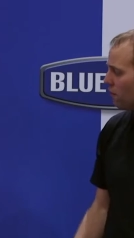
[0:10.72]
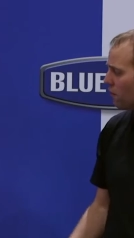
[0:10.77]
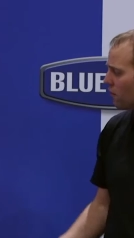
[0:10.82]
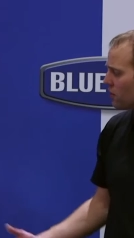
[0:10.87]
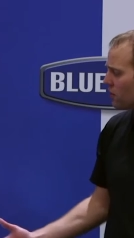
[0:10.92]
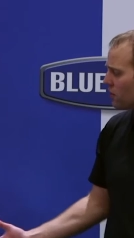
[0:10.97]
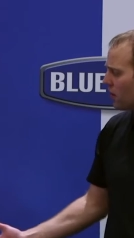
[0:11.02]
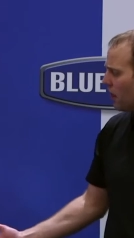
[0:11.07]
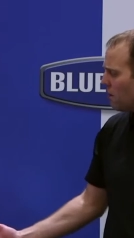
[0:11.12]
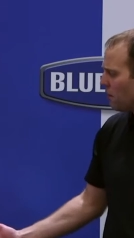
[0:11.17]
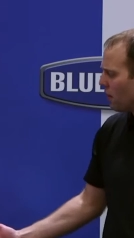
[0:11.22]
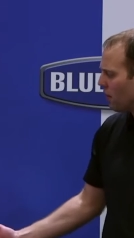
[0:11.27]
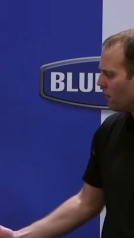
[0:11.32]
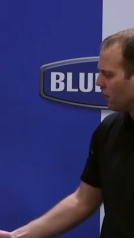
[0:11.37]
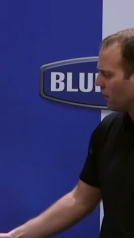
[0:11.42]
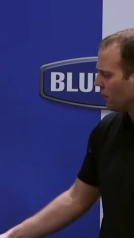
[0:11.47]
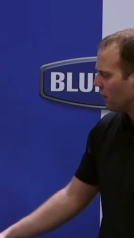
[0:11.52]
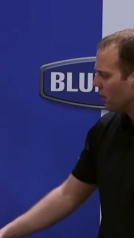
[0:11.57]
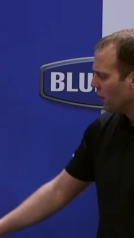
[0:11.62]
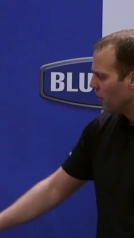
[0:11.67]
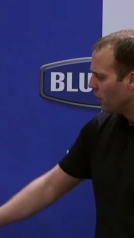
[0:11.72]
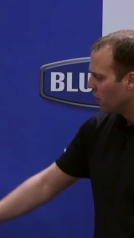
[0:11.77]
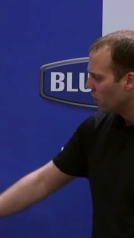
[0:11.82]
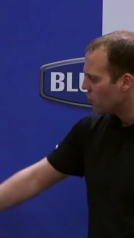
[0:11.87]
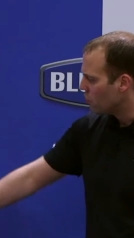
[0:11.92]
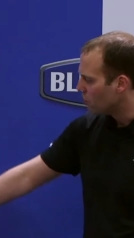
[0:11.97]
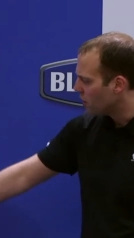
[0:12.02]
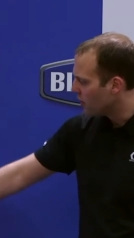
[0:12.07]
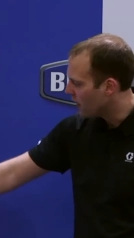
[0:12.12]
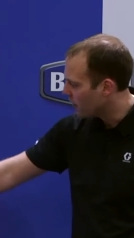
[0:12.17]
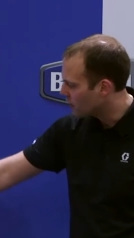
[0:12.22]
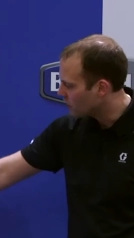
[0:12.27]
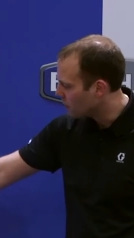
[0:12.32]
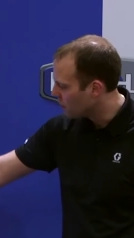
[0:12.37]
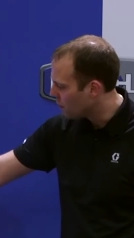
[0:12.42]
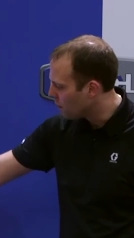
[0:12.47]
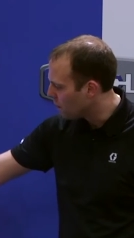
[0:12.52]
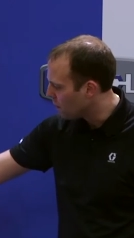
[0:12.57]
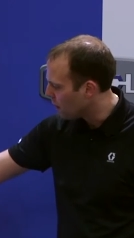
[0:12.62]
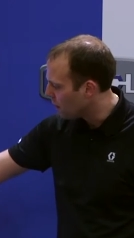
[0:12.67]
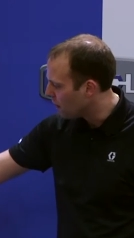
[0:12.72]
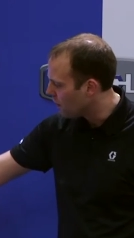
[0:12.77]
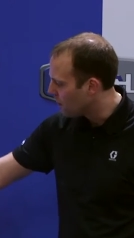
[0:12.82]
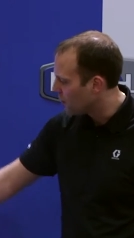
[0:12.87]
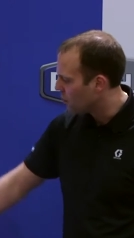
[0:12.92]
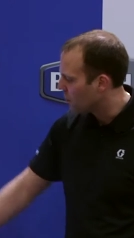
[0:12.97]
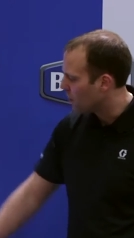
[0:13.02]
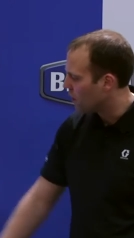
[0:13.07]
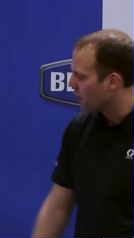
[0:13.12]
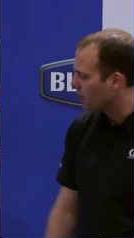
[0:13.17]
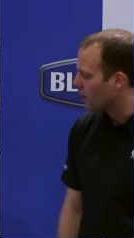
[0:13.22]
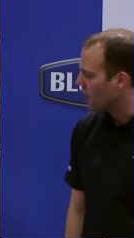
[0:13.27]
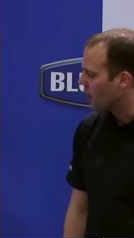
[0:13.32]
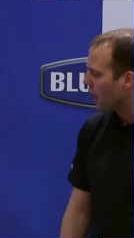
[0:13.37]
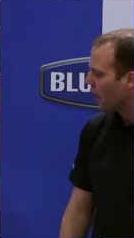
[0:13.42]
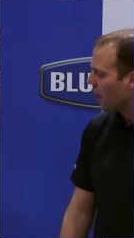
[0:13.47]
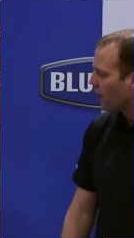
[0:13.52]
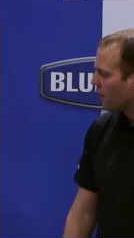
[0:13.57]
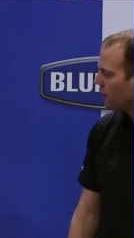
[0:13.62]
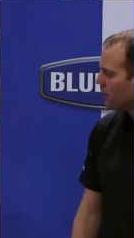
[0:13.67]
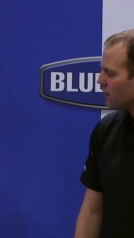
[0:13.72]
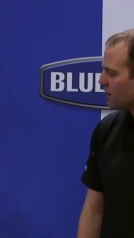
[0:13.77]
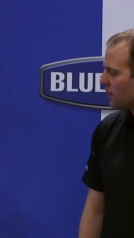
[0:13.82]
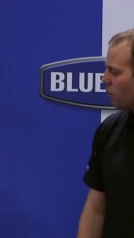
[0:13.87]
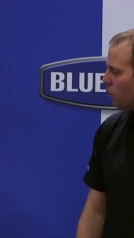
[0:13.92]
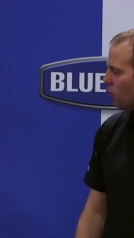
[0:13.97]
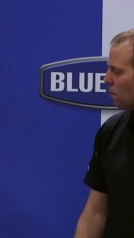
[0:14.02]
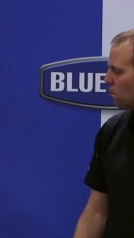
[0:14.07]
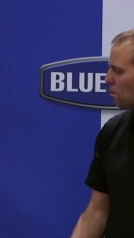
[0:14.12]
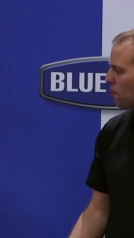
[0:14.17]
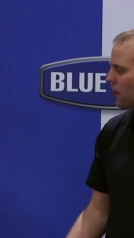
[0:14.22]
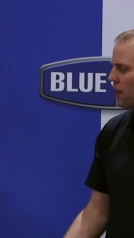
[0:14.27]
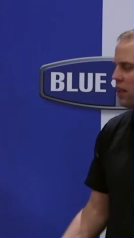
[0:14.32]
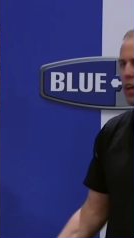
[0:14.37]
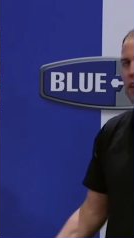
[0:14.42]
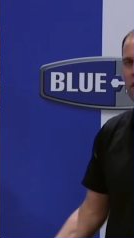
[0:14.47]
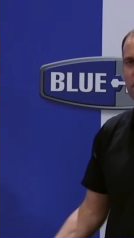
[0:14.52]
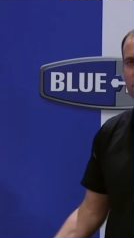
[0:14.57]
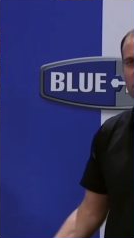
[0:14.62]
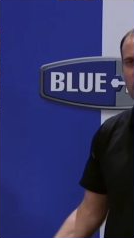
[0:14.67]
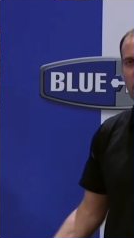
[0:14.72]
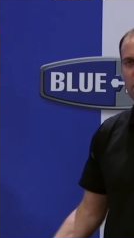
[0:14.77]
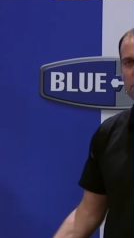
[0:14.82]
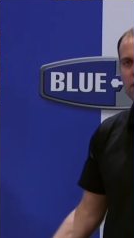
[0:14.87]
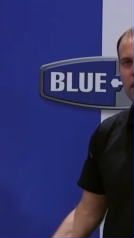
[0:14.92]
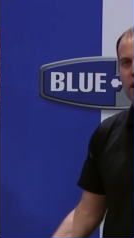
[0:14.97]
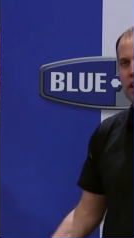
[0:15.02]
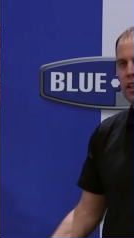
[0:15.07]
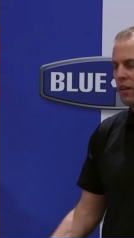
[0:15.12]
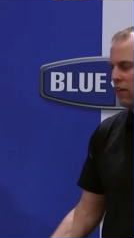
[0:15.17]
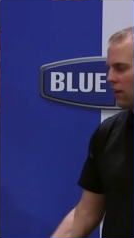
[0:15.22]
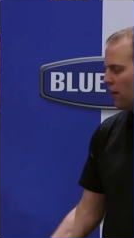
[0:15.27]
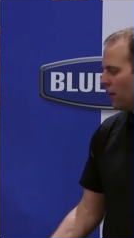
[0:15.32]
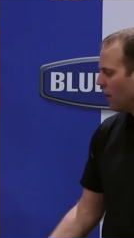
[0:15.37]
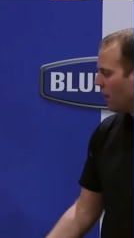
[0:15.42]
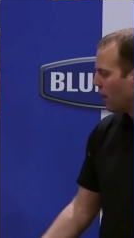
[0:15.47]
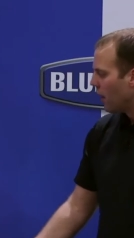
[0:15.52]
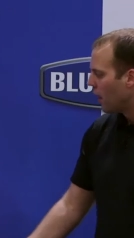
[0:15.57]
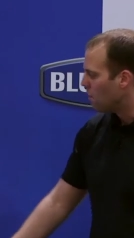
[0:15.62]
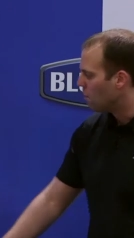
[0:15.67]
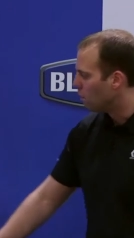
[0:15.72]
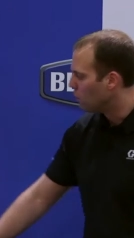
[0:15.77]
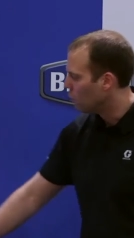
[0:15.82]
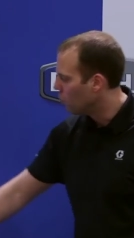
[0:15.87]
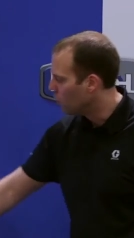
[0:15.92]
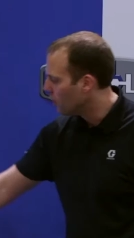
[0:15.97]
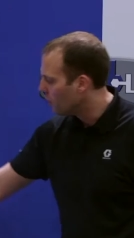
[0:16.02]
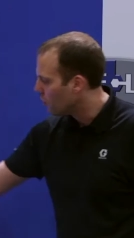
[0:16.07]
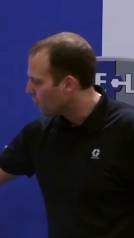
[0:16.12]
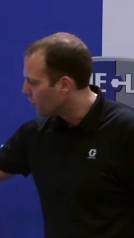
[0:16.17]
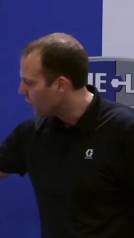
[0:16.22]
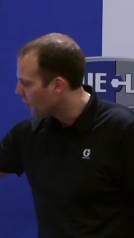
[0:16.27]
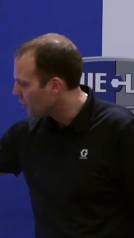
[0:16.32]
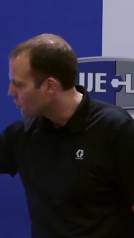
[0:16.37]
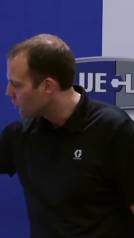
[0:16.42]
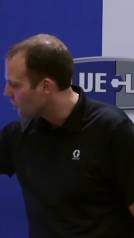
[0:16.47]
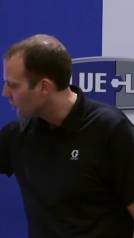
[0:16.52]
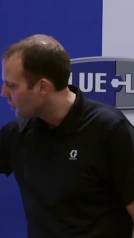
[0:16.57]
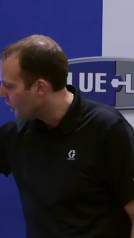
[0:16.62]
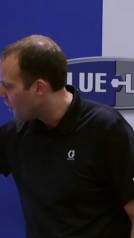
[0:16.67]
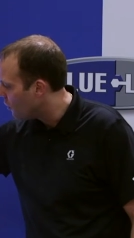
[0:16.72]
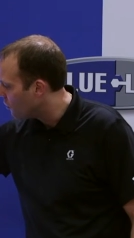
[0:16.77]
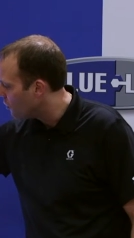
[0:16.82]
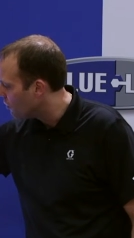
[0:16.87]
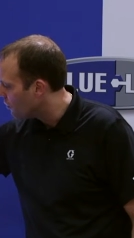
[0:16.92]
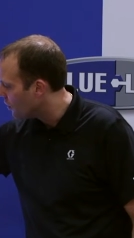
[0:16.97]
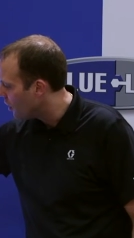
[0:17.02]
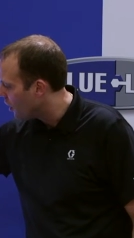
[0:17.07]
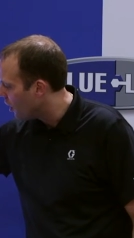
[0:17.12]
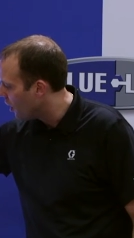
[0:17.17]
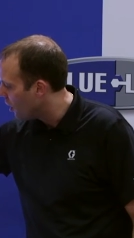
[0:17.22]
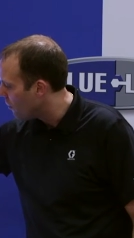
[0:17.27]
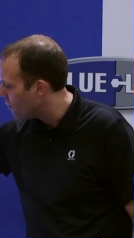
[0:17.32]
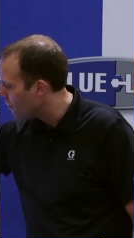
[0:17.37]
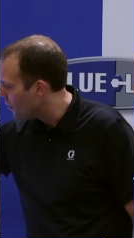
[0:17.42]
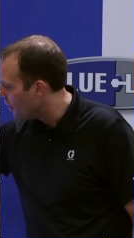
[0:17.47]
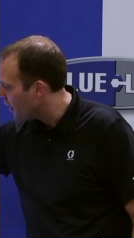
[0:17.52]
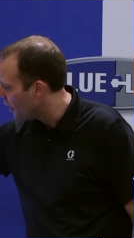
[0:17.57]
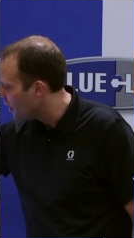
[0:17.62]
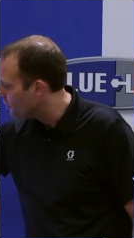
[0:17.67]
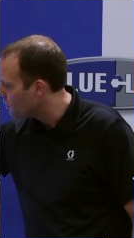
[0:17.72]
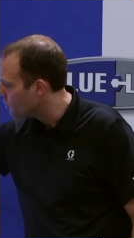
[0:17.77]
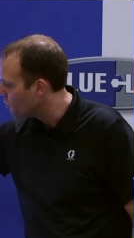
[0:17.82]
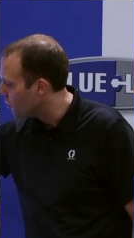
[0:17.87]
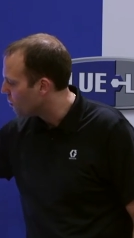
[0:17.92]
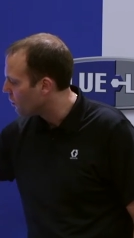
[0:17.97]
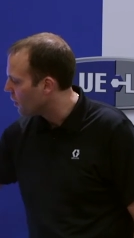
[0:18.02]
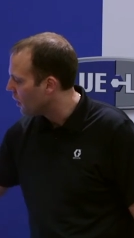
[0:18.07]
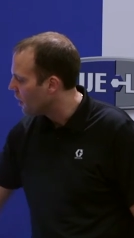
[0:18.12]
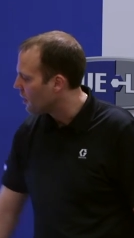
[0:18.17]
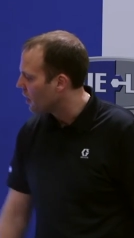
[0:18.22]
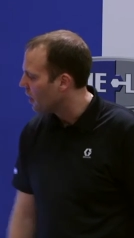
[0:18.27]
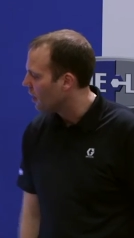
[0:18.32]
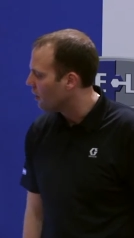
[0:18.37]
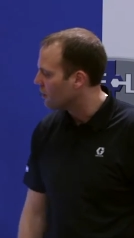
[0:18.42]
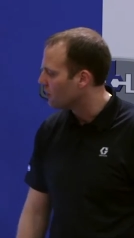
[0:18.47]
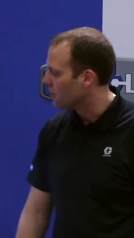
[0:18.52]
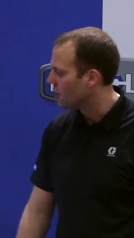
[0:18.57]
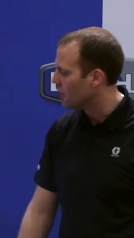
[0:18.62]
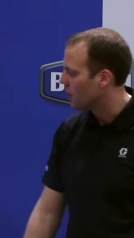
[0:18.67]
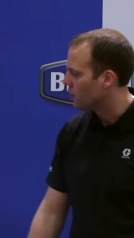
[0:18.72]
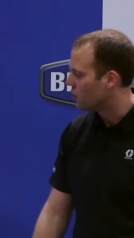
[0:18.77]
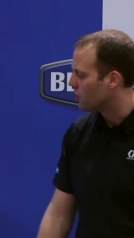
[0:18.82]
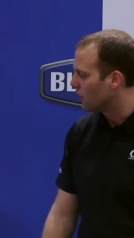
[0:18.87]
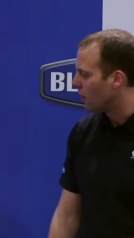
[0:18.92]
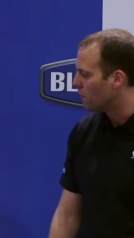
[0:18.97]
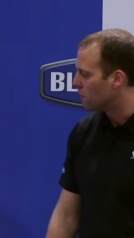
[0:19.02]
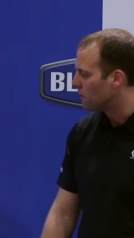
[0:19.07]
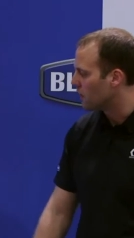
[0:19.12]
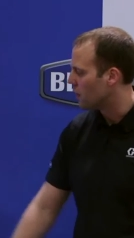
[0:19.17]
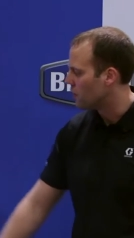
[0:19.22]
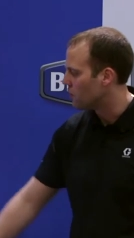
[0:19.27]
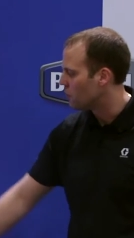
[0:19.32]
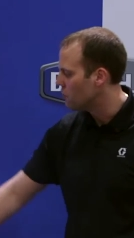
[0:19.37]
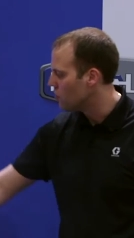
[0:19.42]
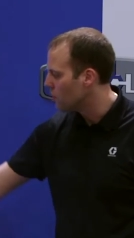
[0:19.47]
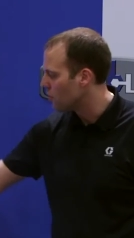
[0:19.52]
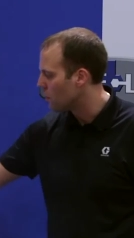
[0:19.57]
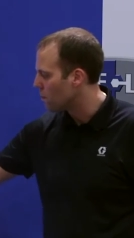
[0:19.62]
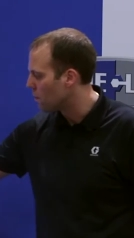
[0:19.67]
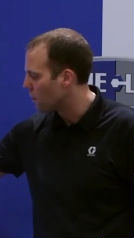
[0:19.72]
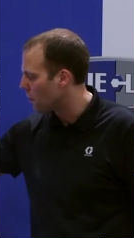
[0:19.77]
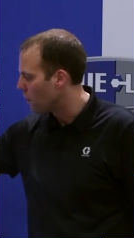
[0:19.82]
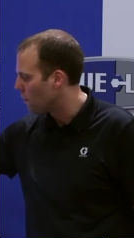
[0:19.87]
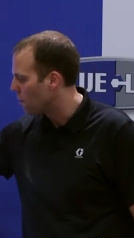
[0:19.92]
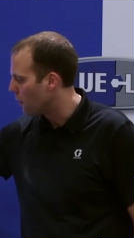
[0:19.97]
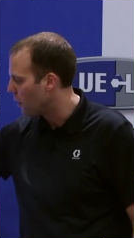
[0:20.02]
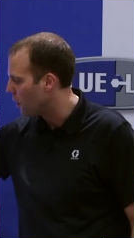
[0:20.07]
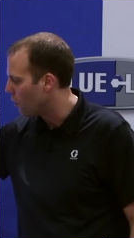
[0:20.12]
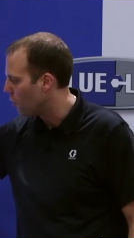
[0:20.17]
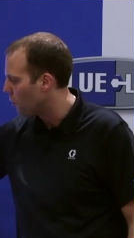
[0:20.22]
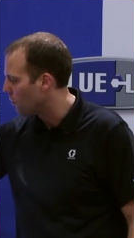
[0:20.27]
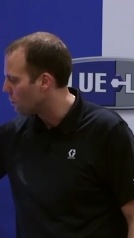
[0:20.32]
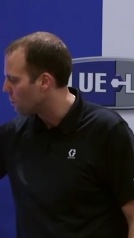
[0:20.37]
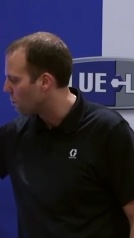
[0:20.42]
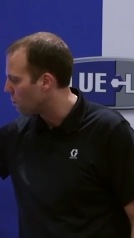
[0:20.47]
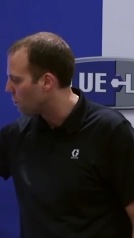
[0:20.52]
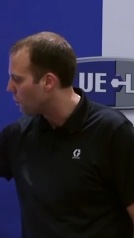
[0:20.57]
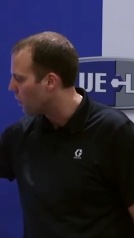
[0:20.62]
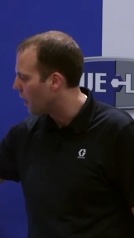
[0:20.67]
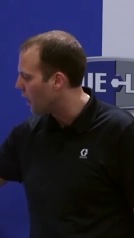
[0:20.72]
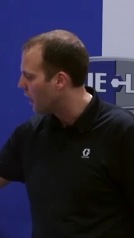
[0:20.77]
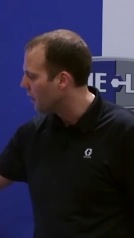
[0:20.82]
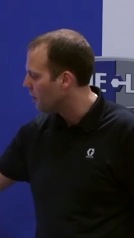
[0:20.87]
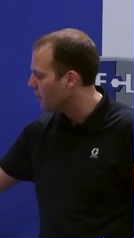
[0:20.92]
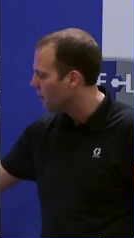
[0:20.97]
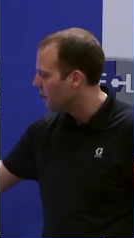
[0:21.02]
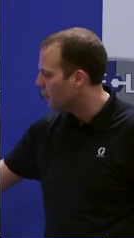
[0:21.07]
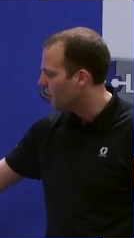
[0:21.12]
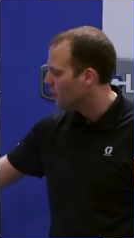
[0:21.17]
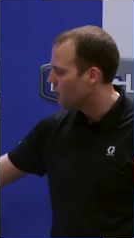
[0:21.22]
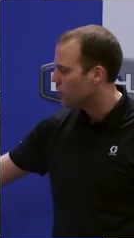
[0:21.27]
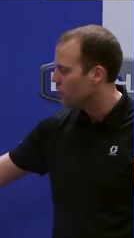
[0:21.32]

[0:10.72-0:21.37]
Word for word: the first time ever, you can actually compare the gallons that were bid on the job site, and BlueLink will actually count up as you apply gallons on that job site. So you can compare what was applied